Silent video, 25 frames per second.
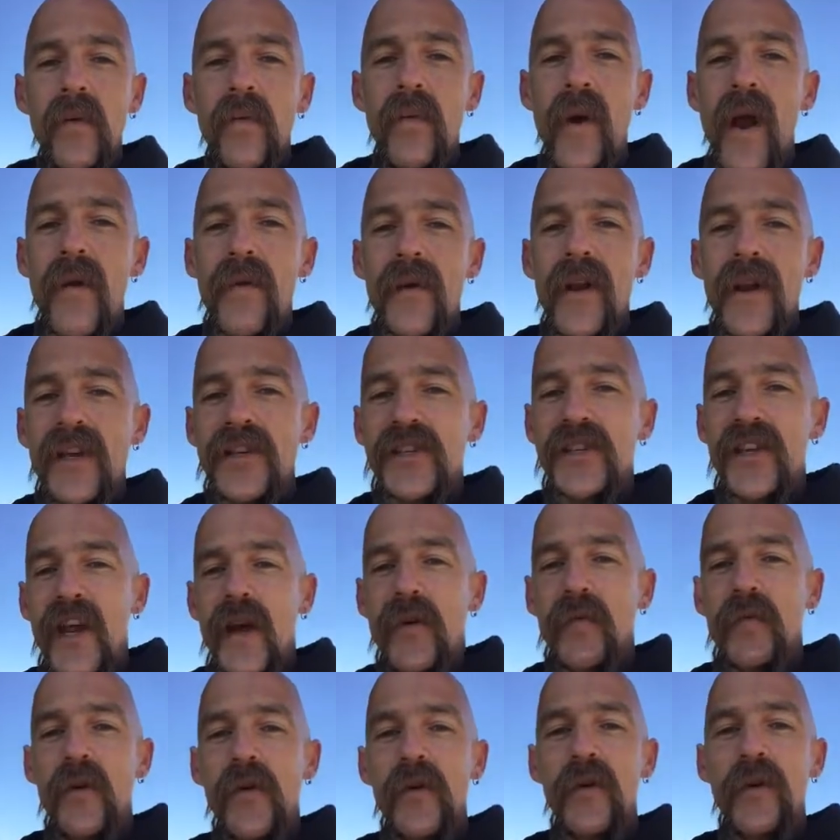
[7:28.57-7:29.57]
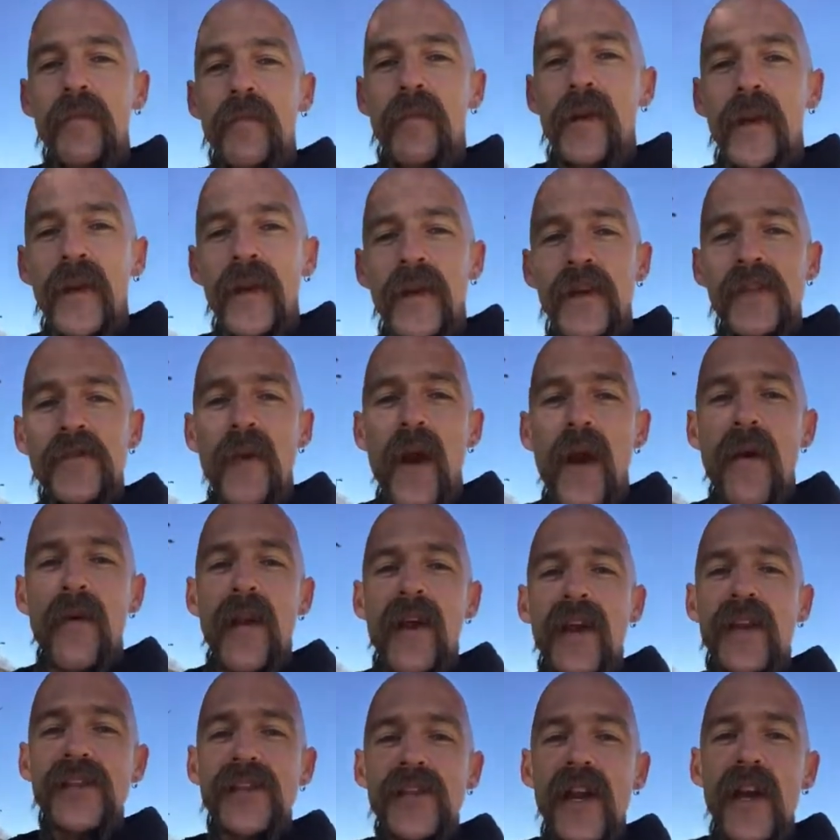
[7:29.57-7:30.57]
Why would I stop going to meetings? Why
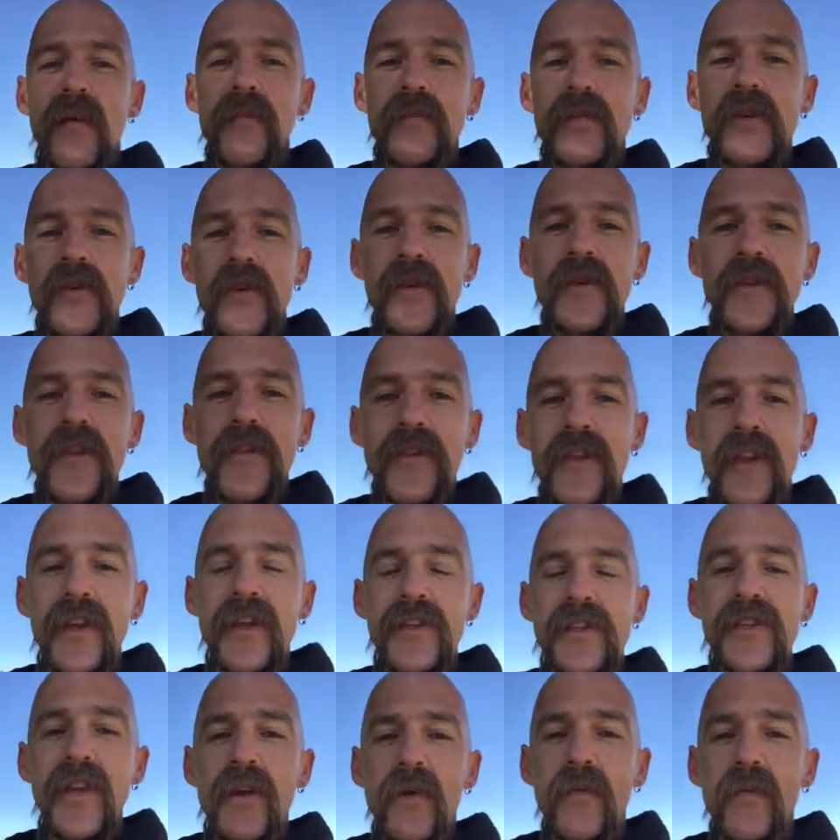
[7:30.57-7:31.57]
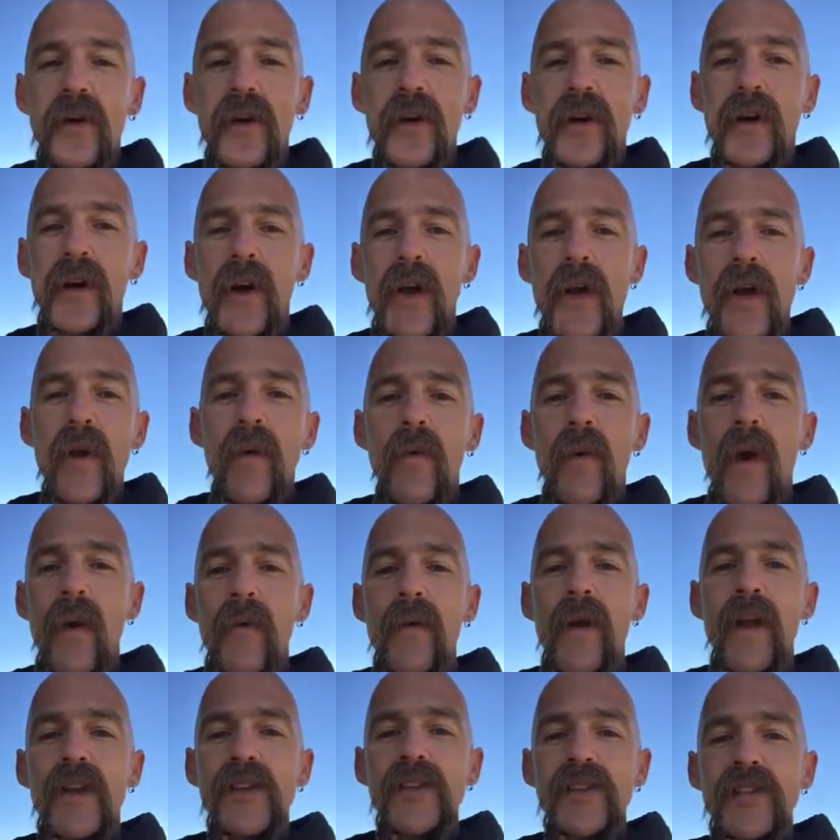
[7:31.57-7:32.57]
would I stop doing the things that work? Why
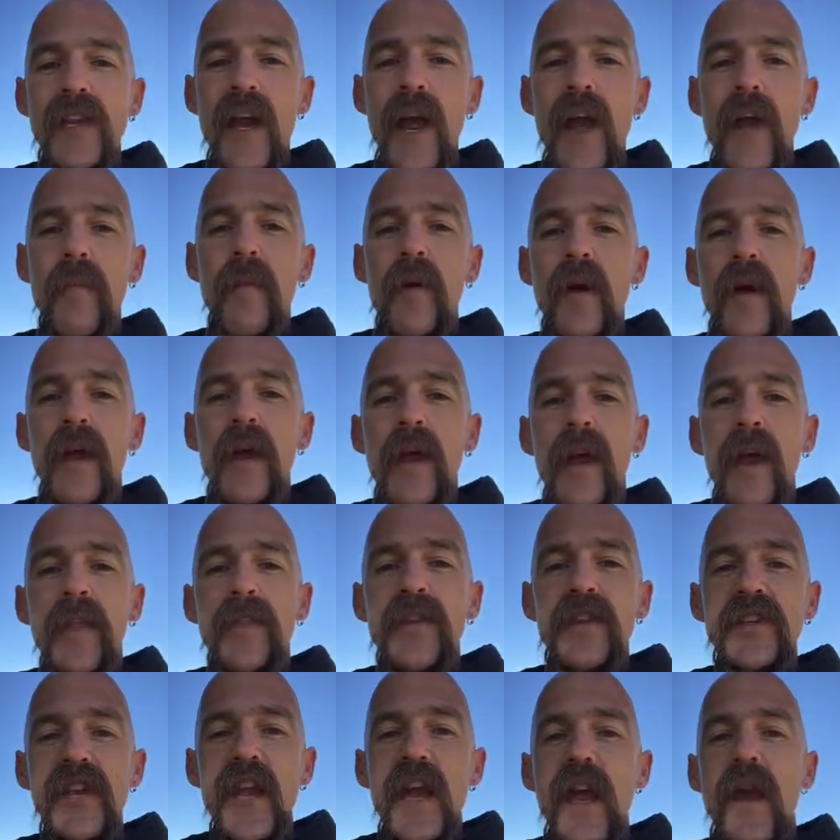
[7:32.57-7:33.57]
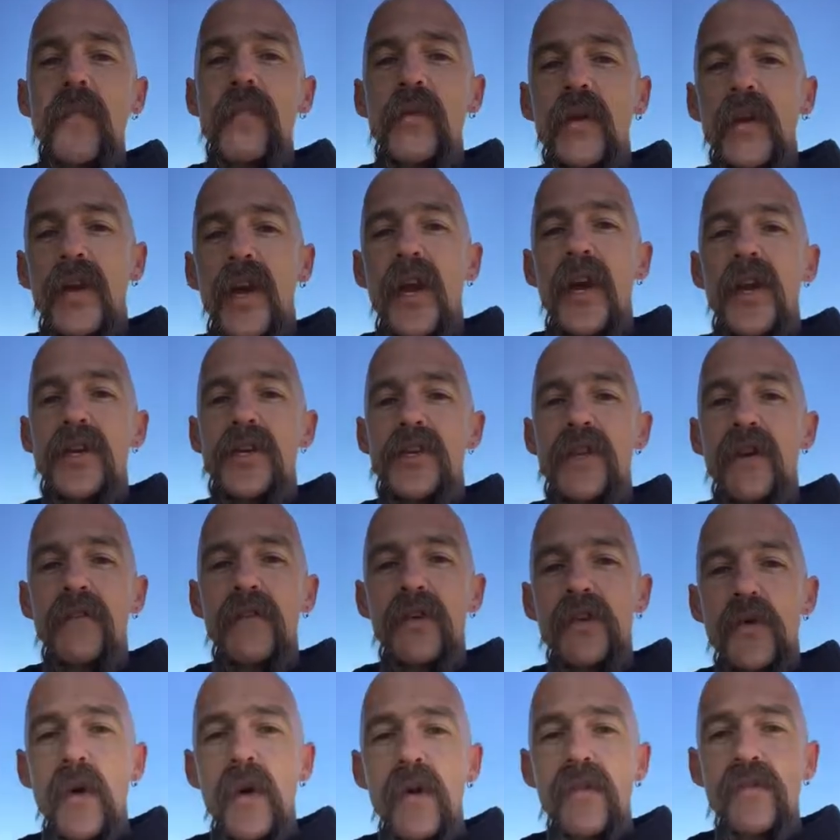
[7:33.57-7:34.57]
would I stop this application of
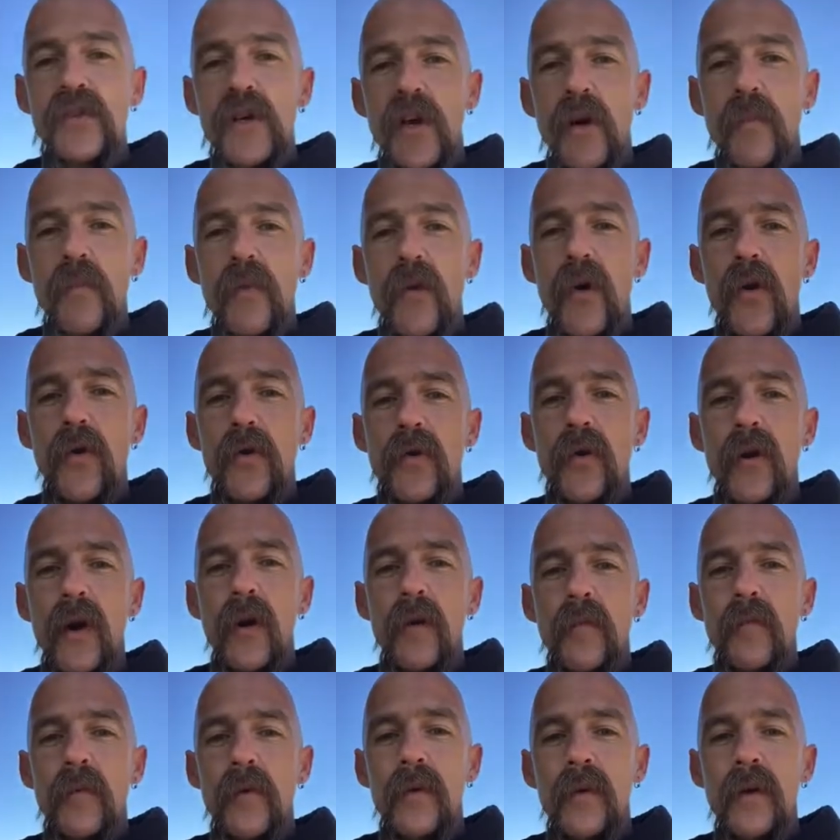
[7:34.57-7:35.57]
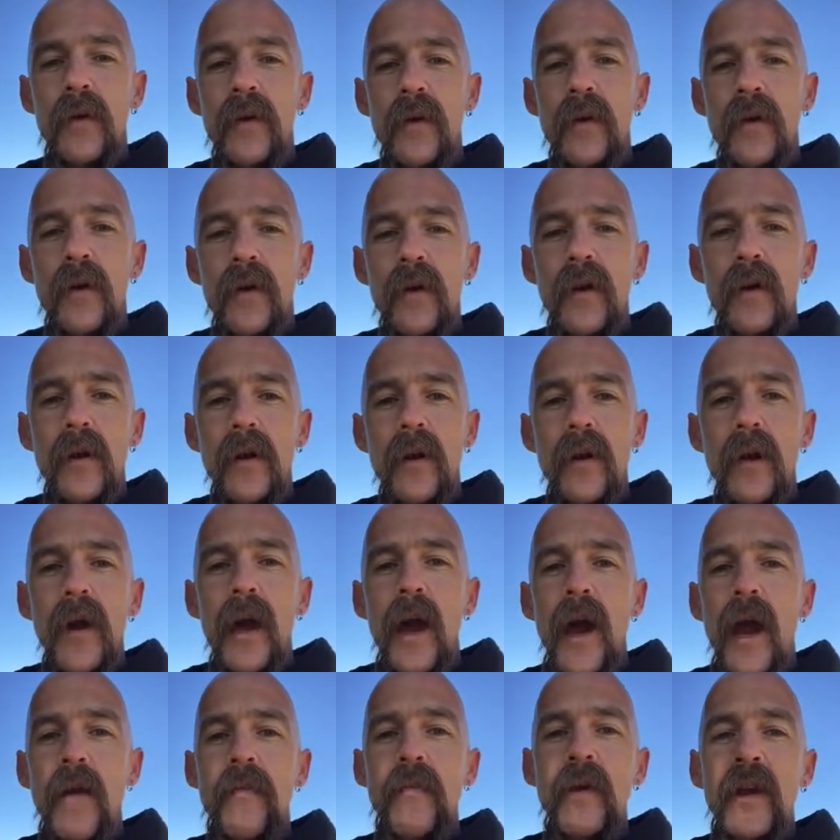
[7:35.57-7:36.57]
a 12-step program?
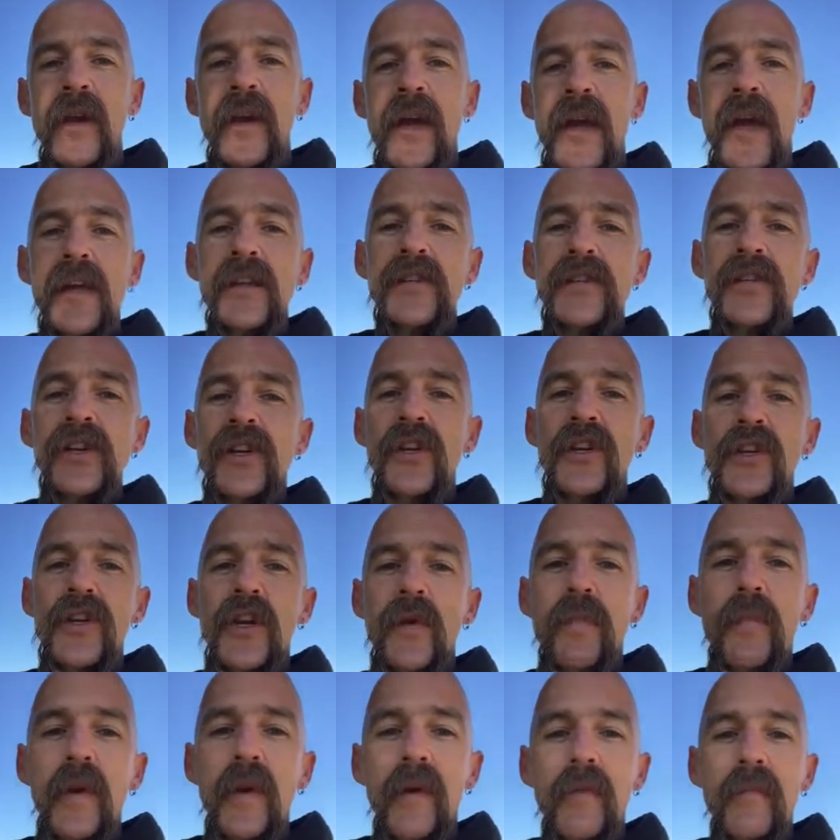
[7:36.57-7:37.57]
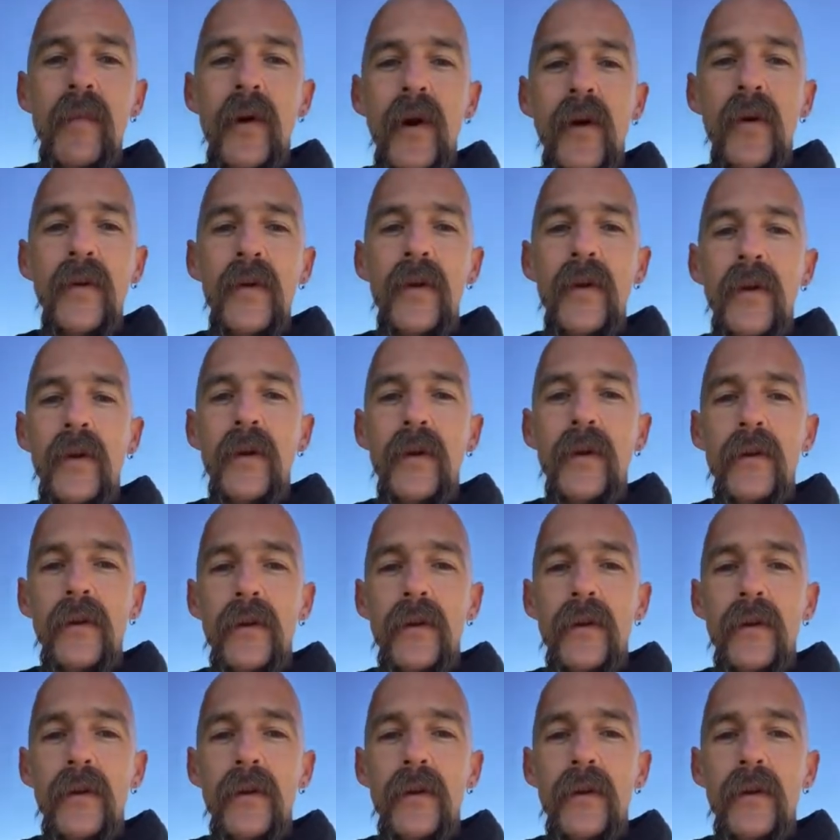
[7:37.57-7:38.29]
I'm in constant chipping mode.